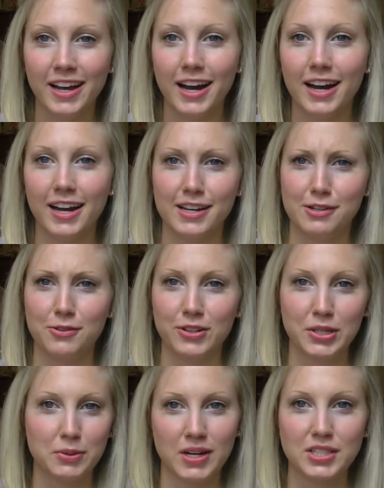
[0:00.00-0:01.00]
I don't
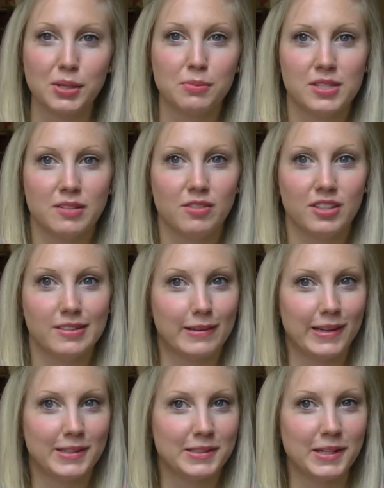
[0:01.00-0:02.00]
really watch MTV, so
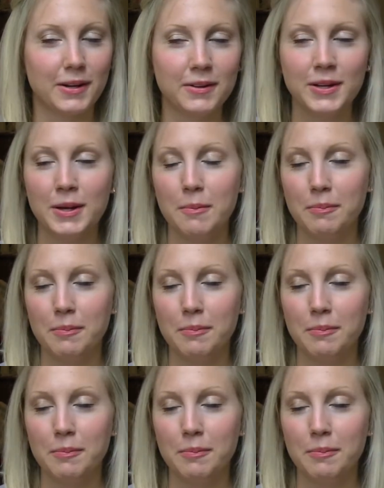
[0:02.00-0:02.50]
I don't know.